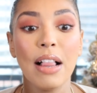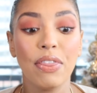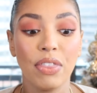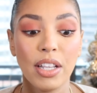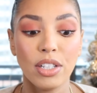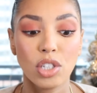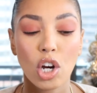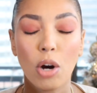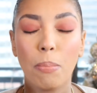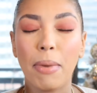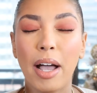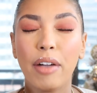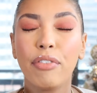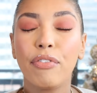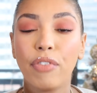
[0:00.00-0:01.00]
These are
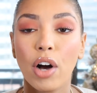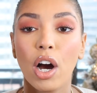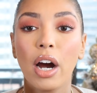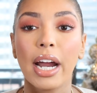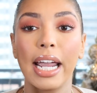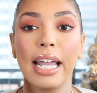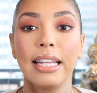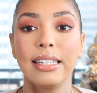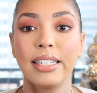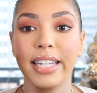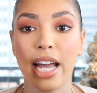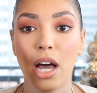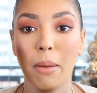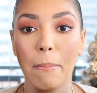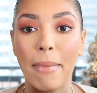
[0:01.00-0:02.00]
by far, hands
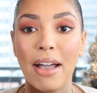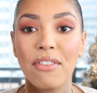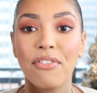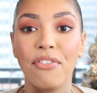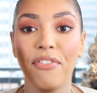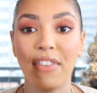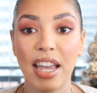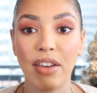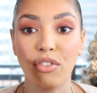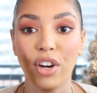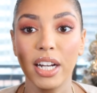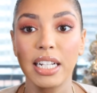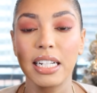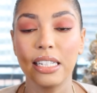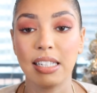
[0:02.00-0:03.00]
down, my
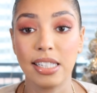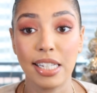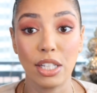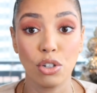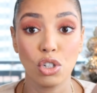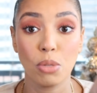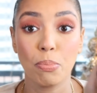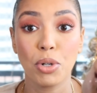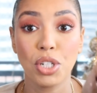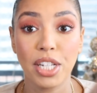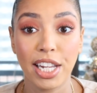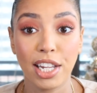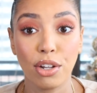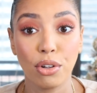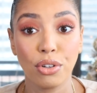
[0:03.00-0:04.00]
favorite concealers,
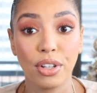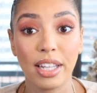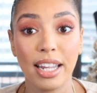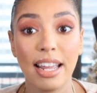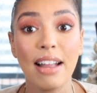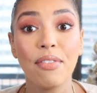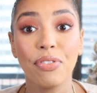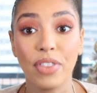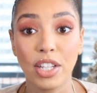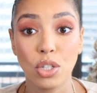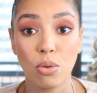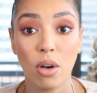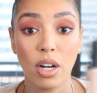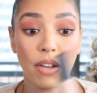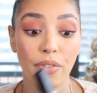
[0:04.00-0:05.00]
particularly this
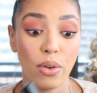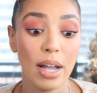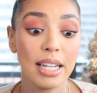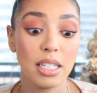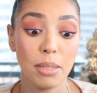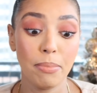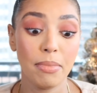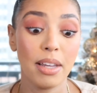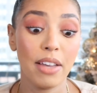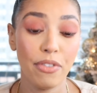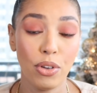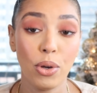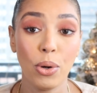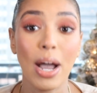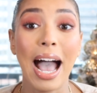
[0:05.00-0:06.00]
one. If
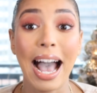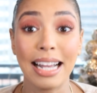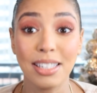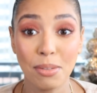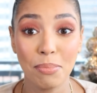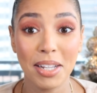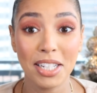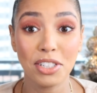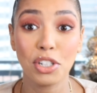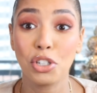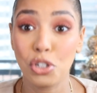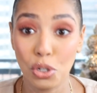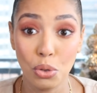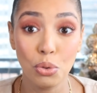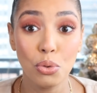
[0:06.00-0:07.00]
you asked me to
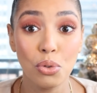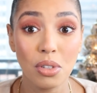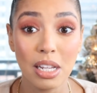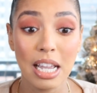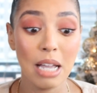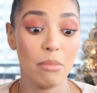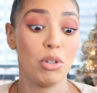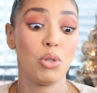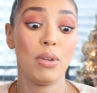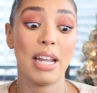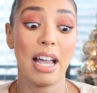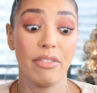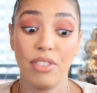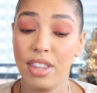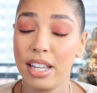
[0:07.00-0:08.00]
choose between
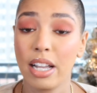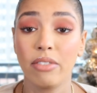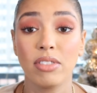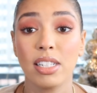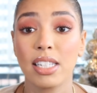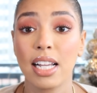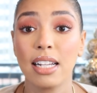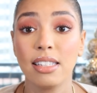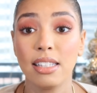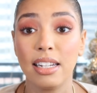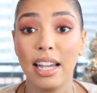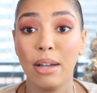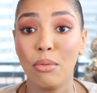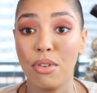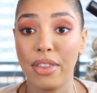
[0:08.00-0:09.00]
everything I've discussed
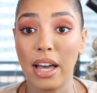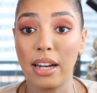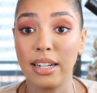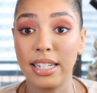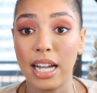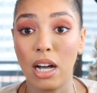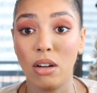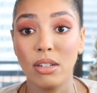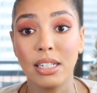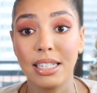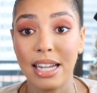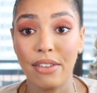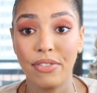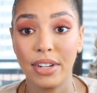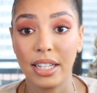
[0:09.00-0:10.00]
today, without a doubt,
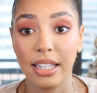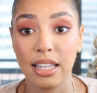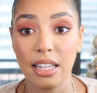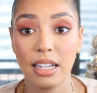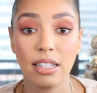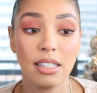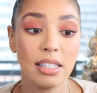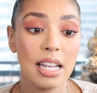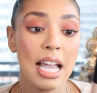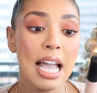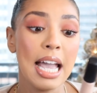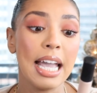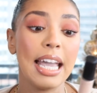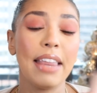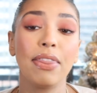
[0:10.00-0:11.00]
definitely this.
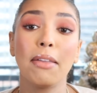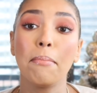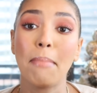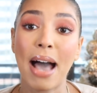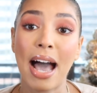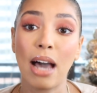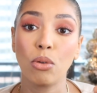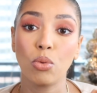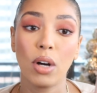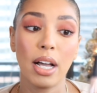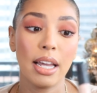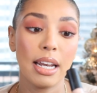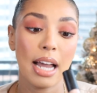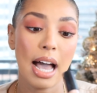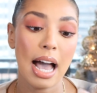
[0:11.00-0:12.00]
In the matte
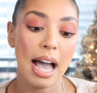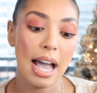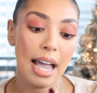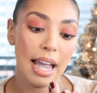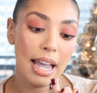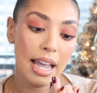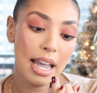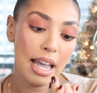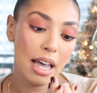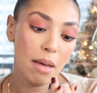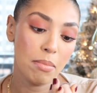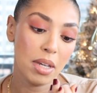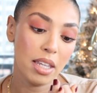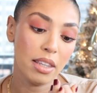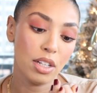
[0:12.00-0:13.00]
one, I am
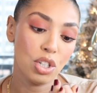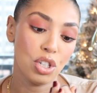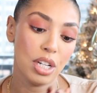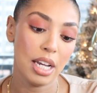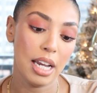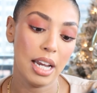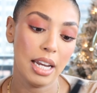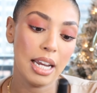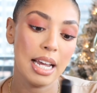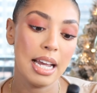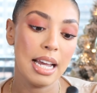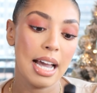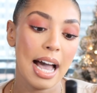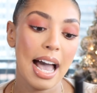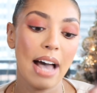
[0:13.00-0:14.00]
in the shade,
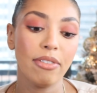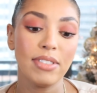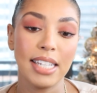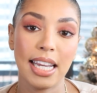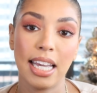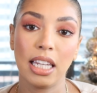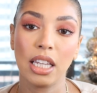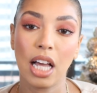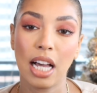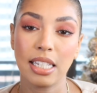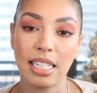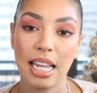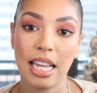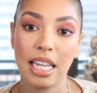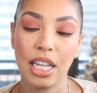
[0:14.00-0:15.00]
I have Tan
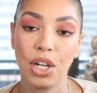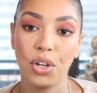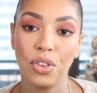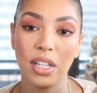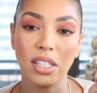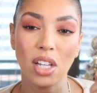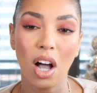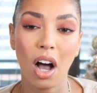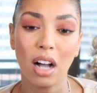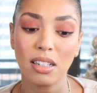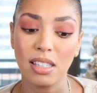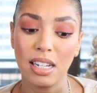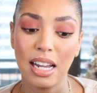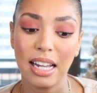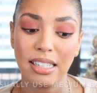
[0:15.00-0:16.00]
Latte here. These
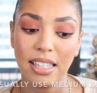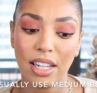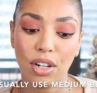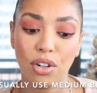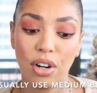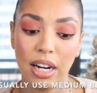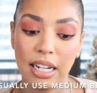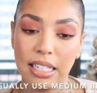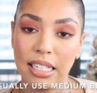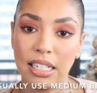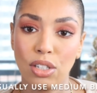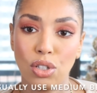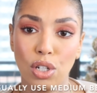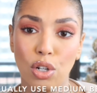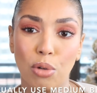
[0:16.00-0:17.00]
oxidize like crazy,
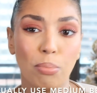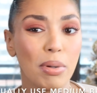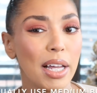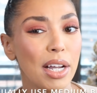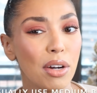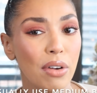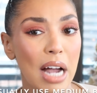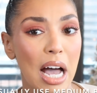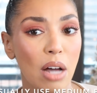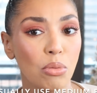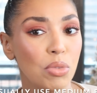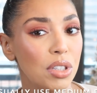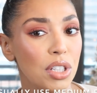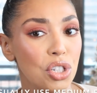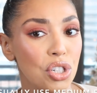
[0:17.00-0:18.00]
so play around
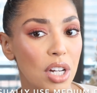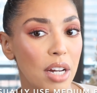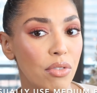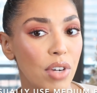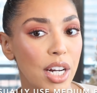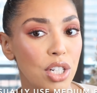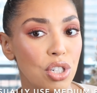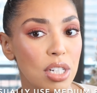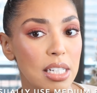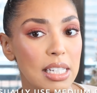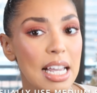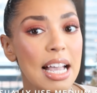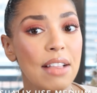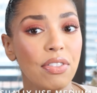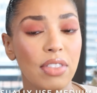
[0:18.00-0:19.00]
with the shade ranges.
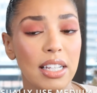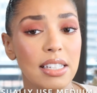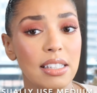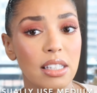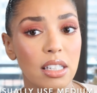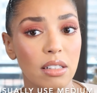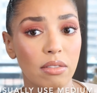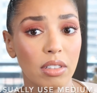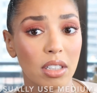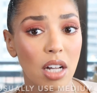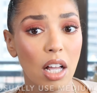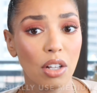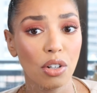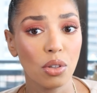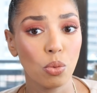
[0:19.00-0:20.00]
This
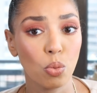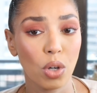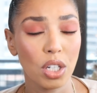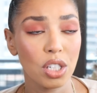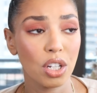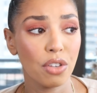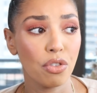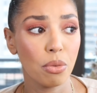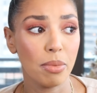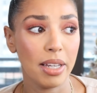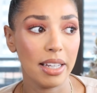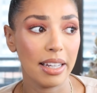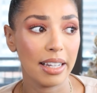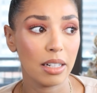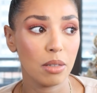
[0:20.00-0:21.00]
color works good for me,
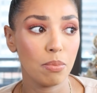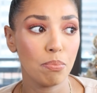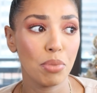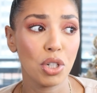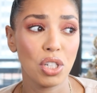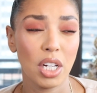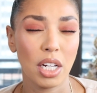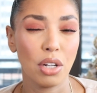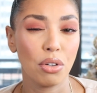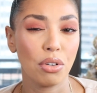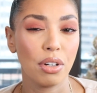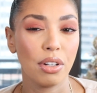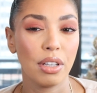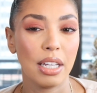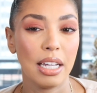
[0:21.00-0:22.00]
like
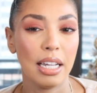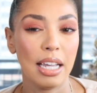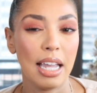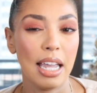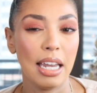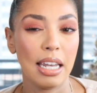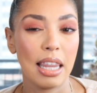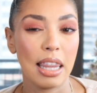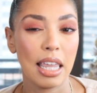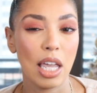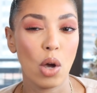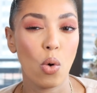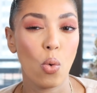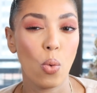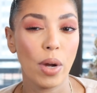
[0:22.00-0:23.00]
particularly in the
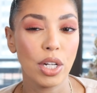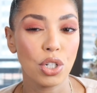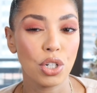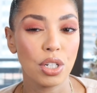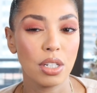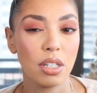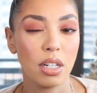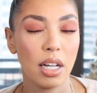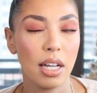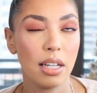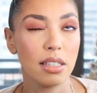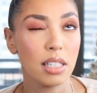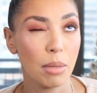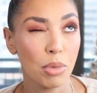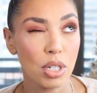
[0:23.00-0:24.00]
winter,
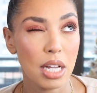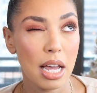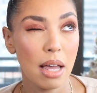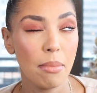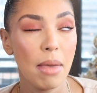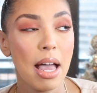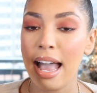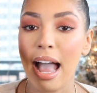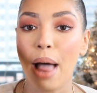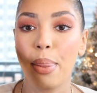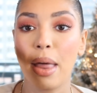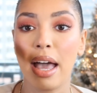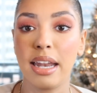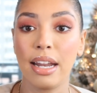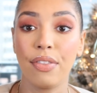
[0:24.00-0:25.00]
summertime. And
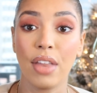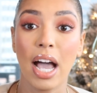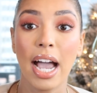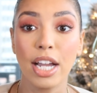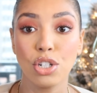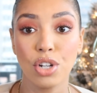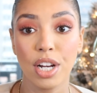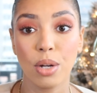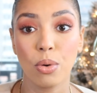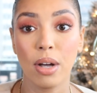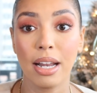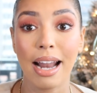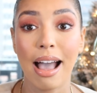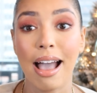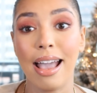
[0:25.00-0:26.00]
then in the hydrating one,
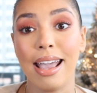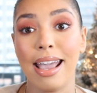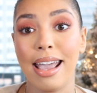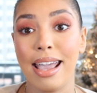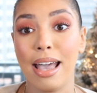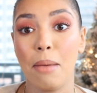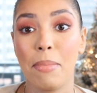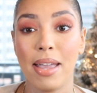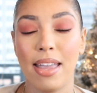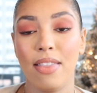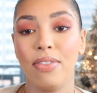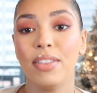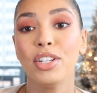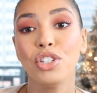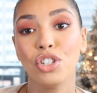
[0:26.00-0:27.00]
I am in
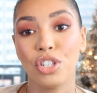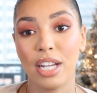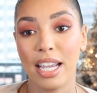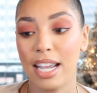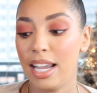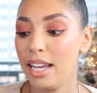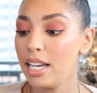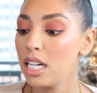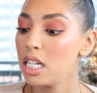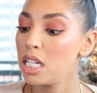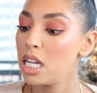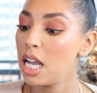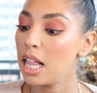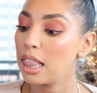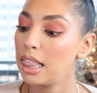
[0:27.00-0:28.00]
the shade
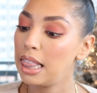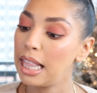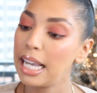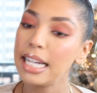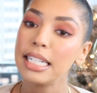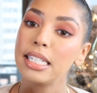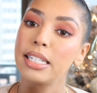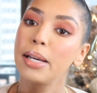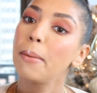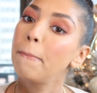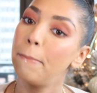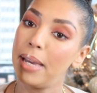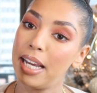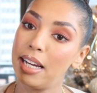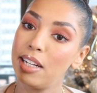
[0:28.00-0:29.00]
Light
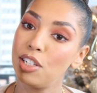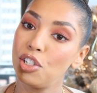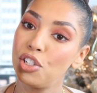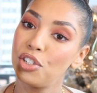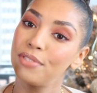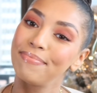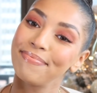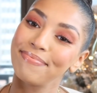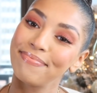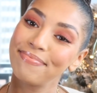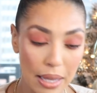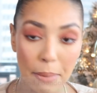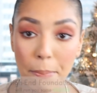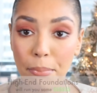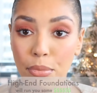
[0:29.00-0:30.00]
Beige.
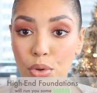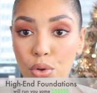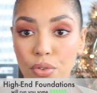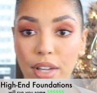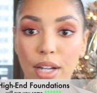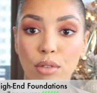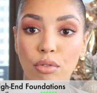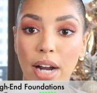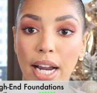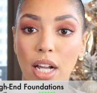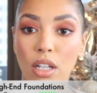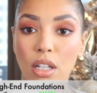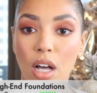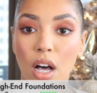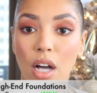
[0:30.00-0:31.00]
Moving right
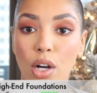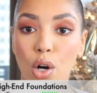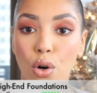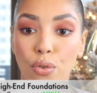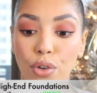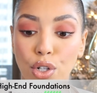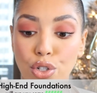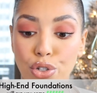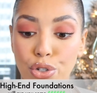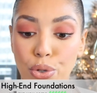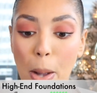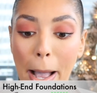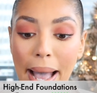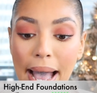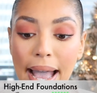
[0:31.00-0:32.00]
along over to
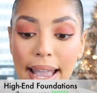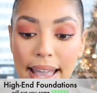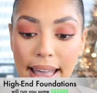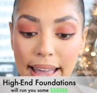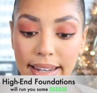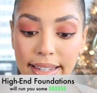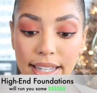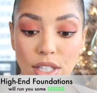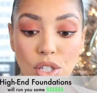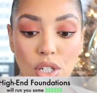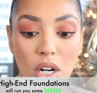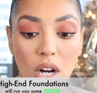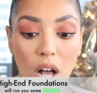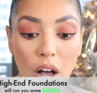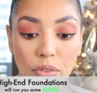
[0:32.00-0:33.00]
high end. Let's
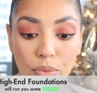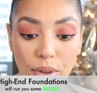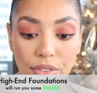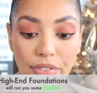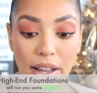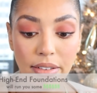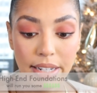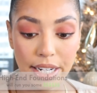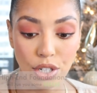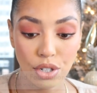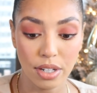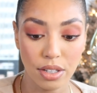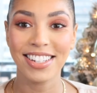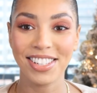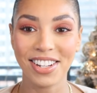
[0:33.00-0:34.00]
start off with
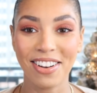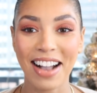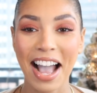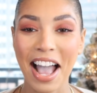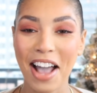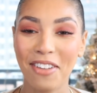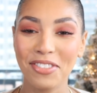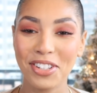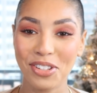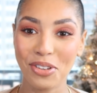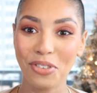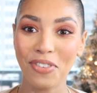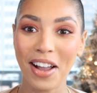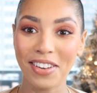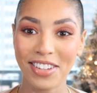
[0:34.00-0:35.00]
foundation. So I have two
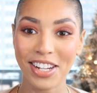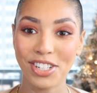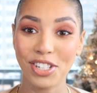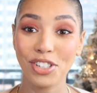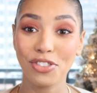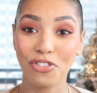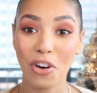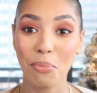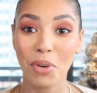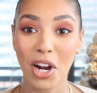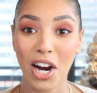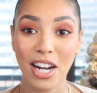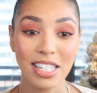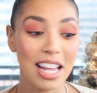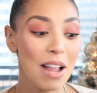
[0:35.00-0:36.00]
foundations from NARS.